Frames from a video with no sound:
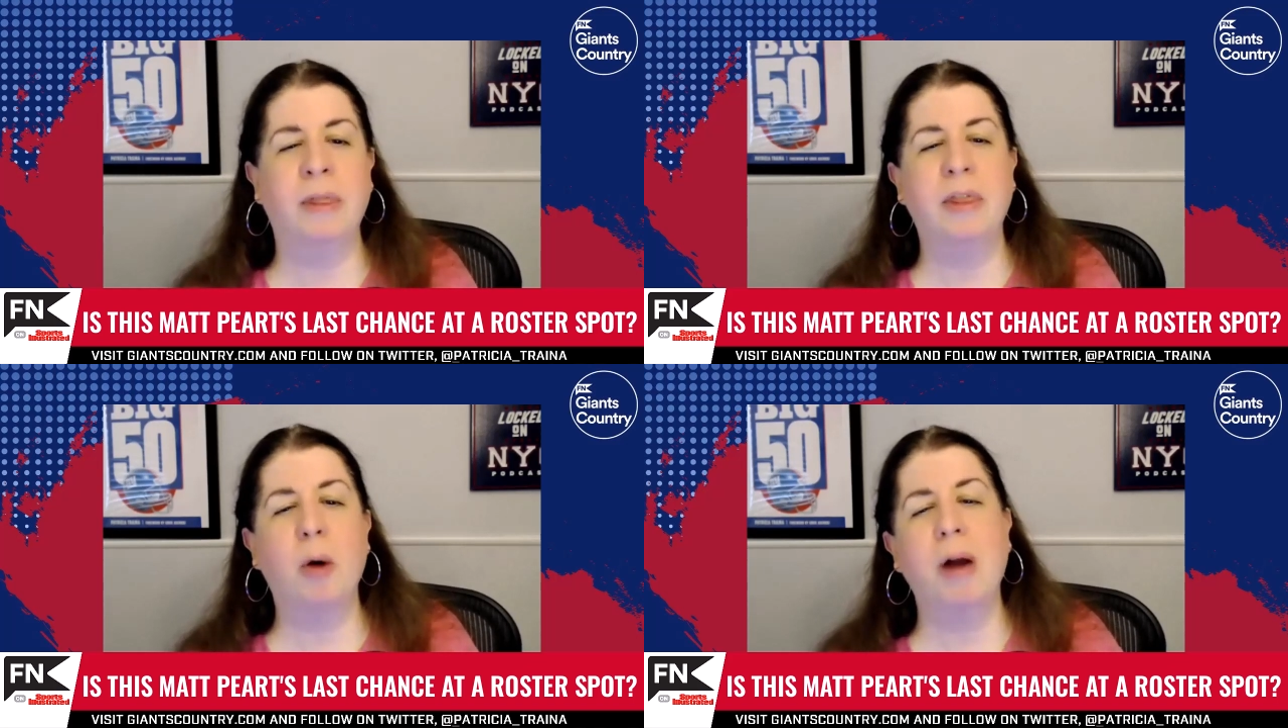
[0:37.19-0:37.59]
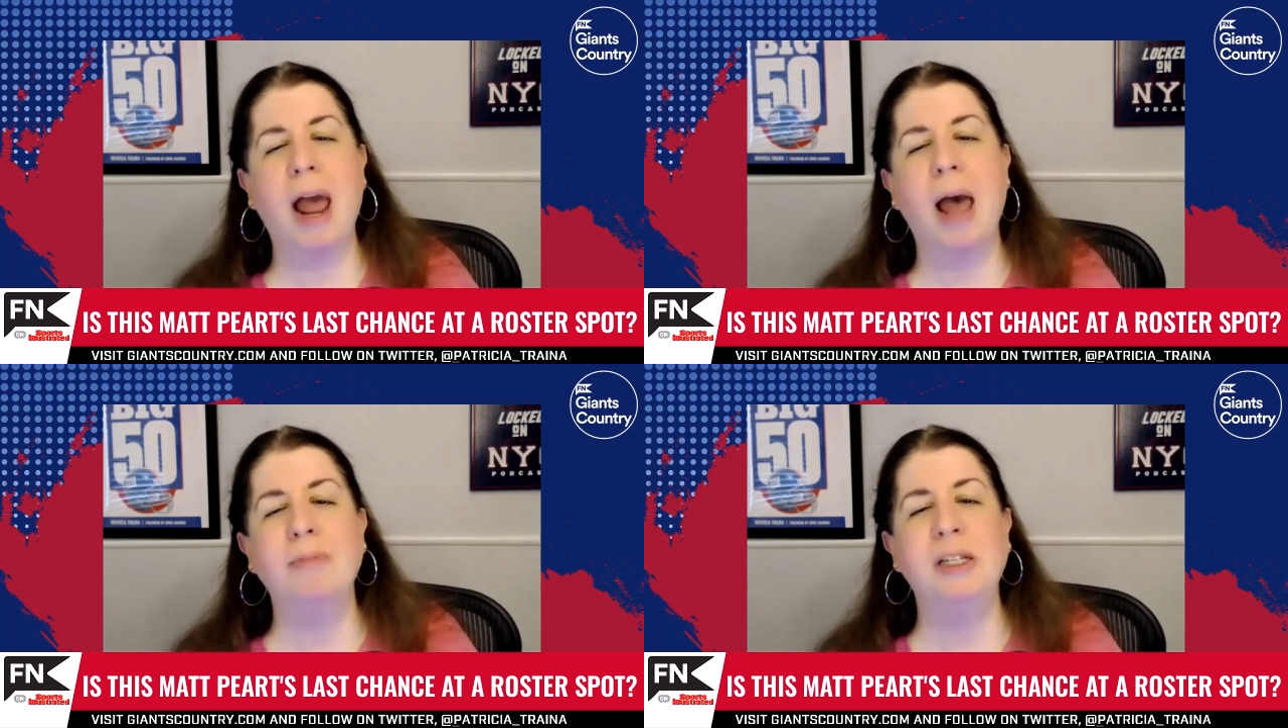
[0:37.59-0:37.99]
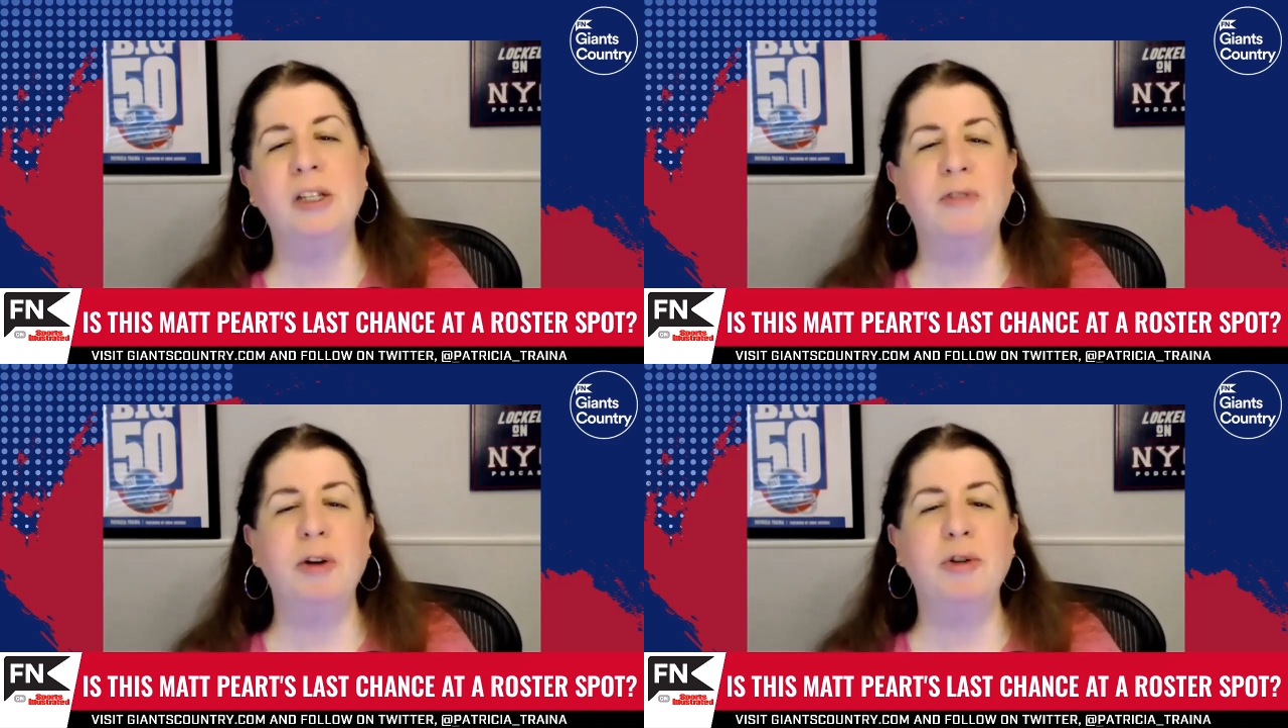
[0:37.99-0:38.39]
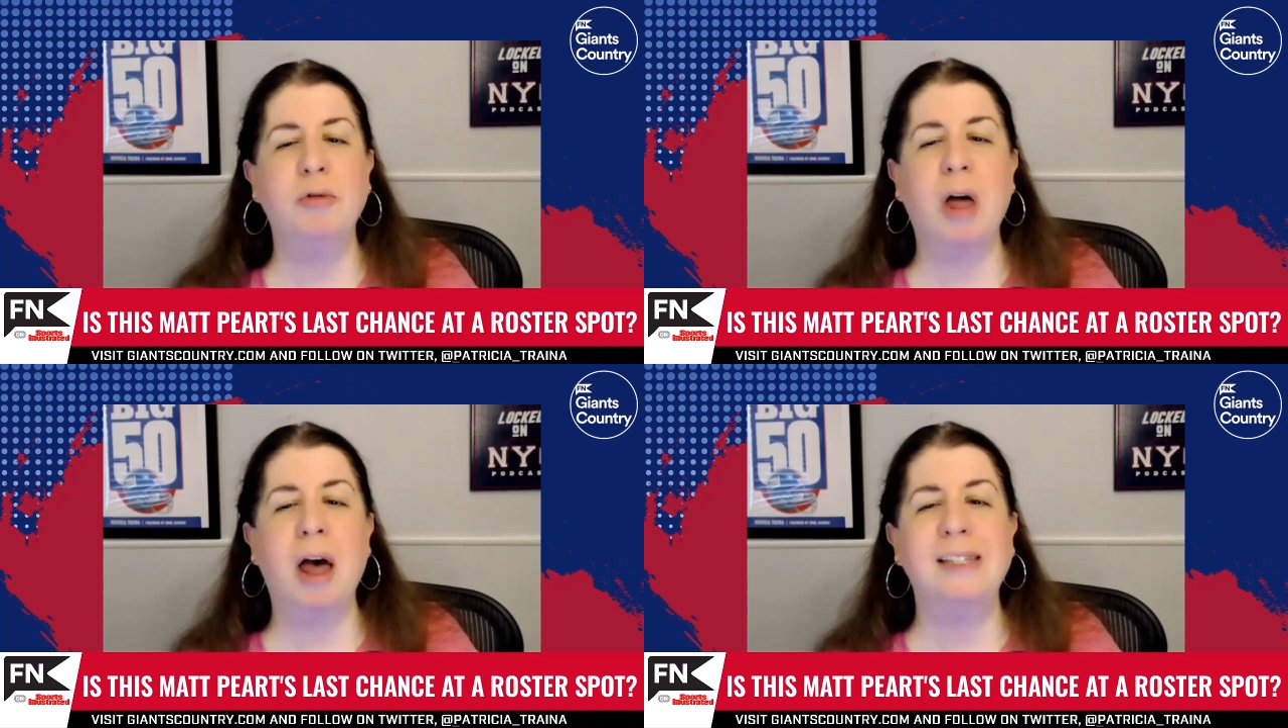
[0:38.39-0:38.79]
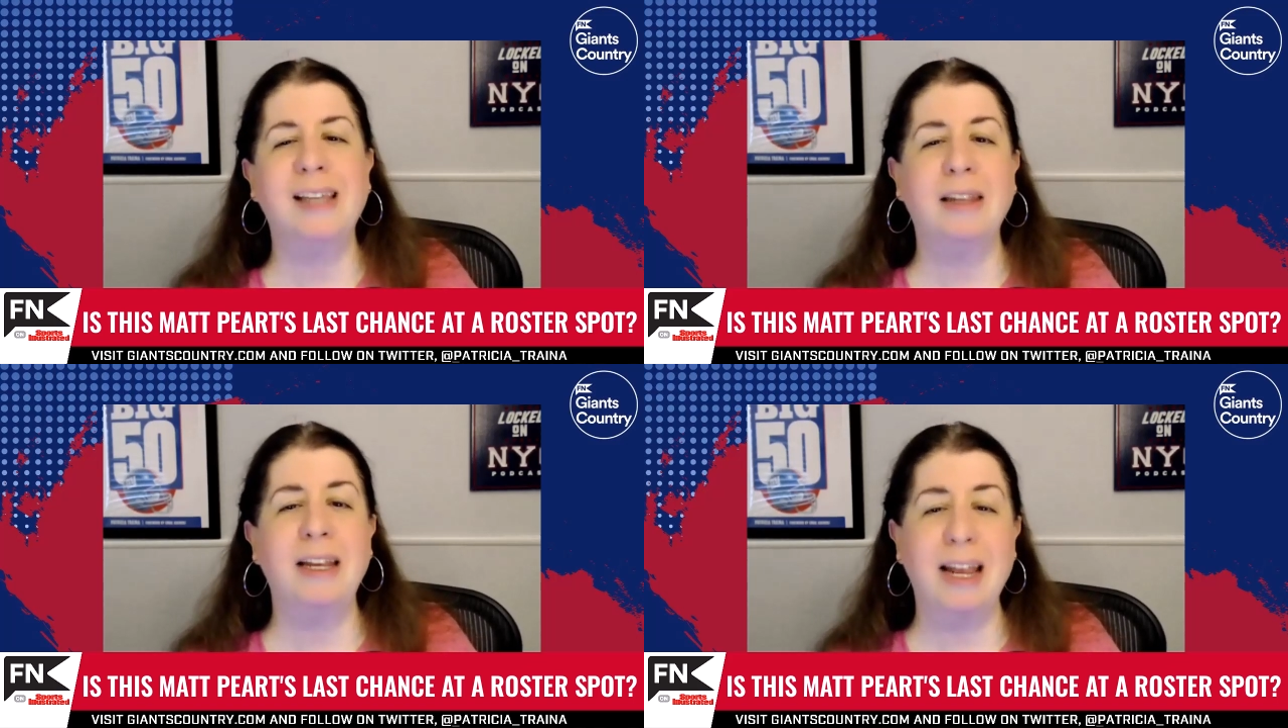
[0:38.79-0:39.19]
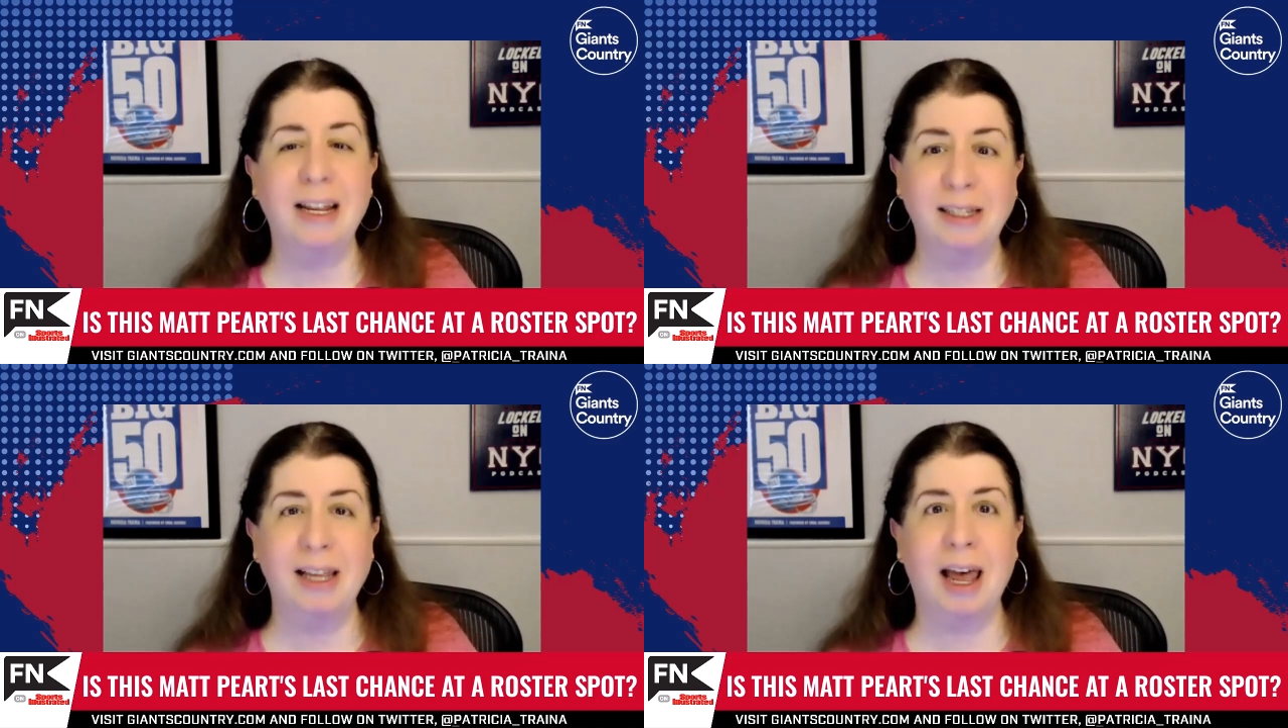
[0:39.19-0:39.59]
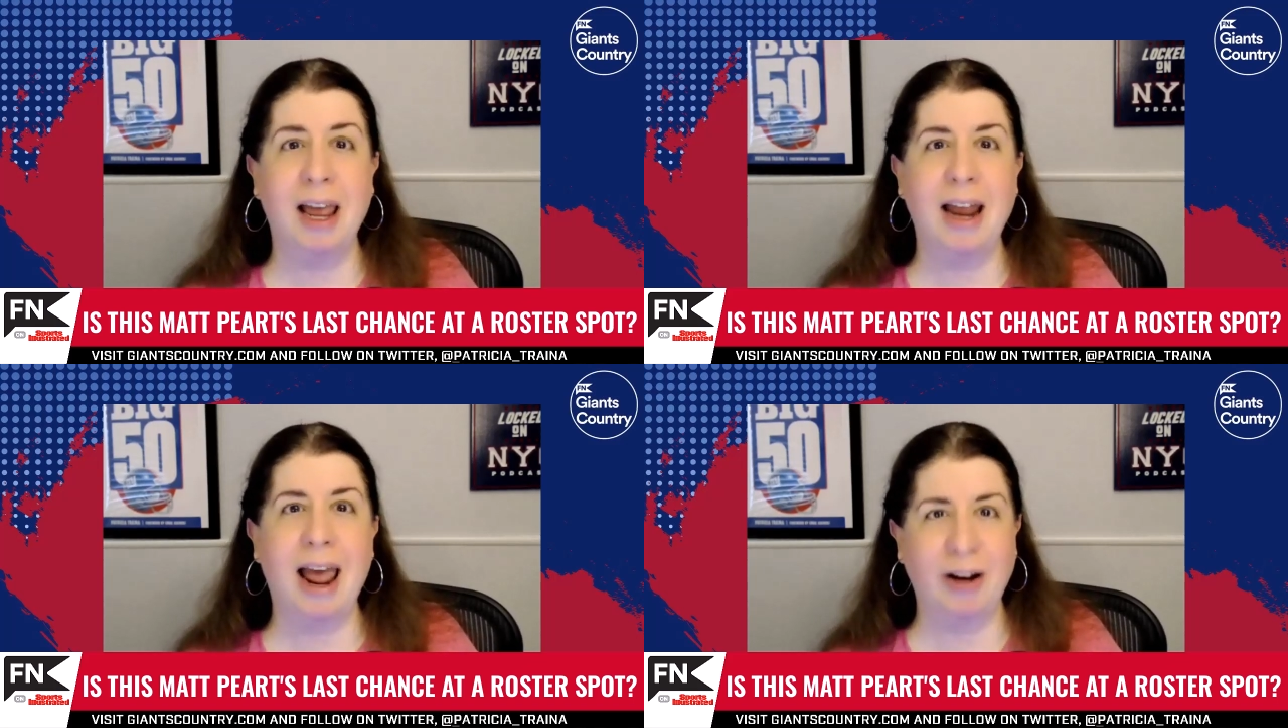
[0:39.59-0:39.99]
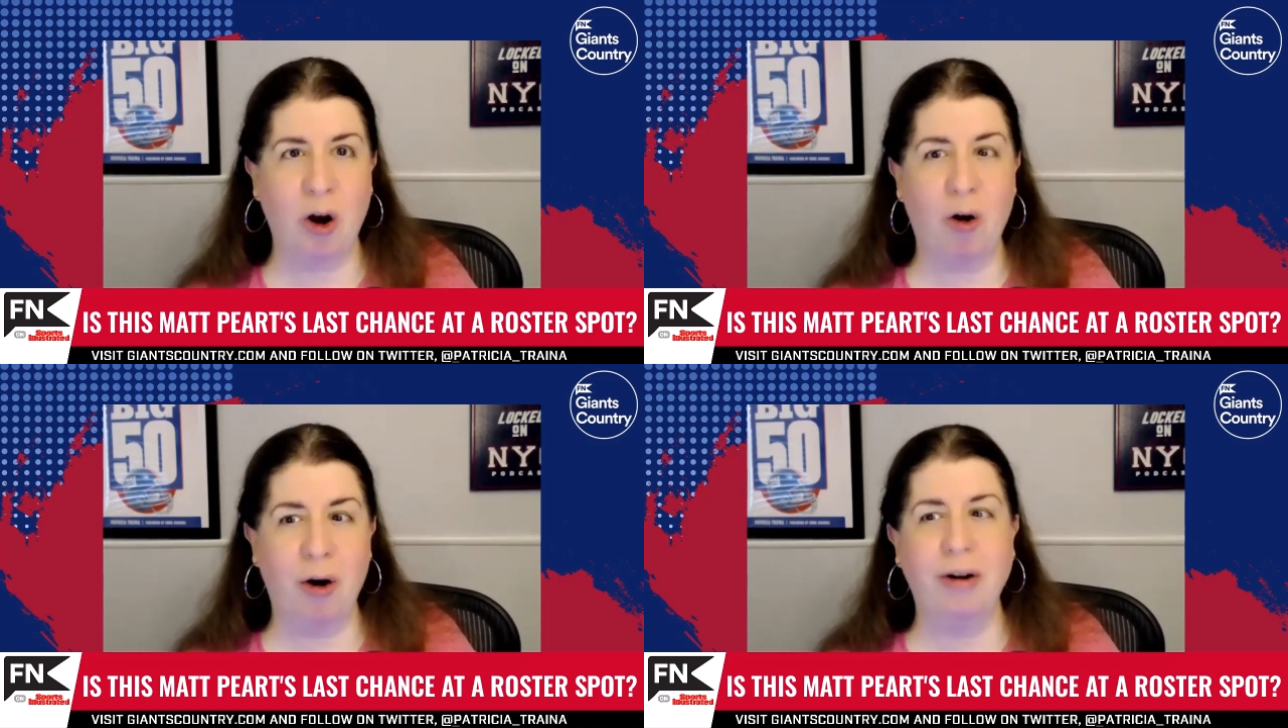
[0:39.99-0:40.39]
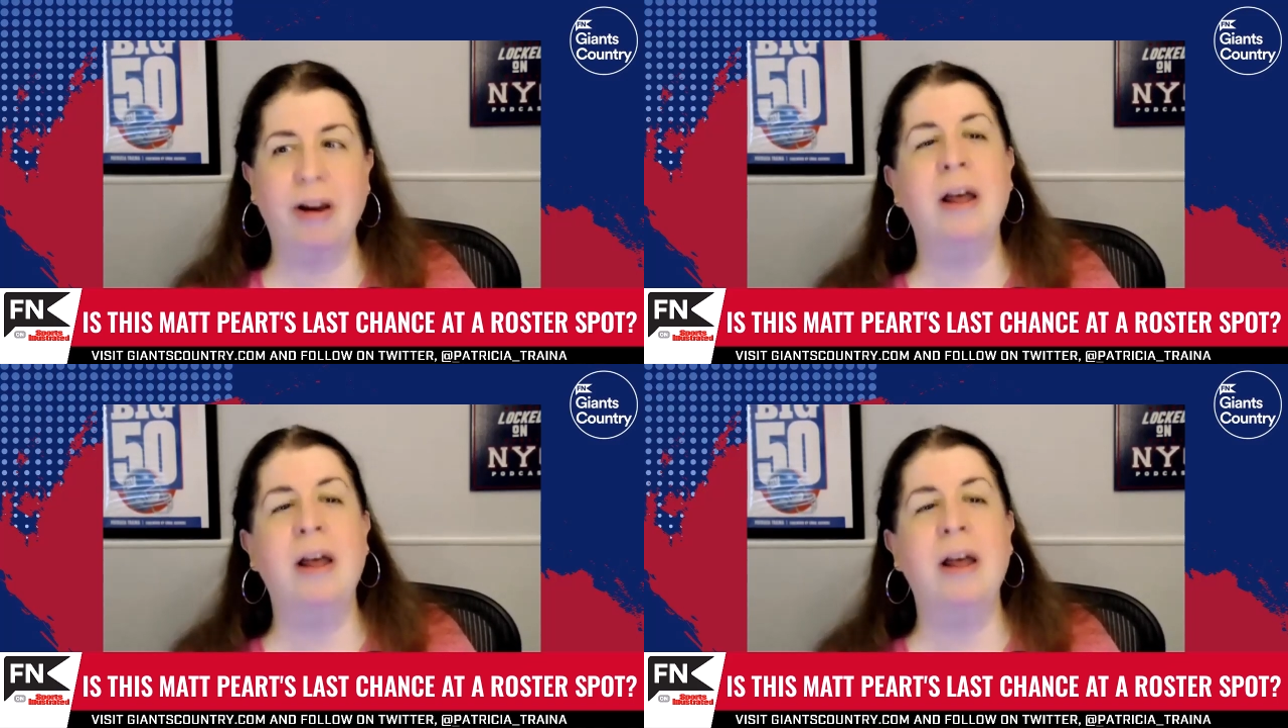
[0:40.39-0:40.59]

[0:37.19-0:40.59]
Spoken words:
though perhaps his future lies on the inside at guard.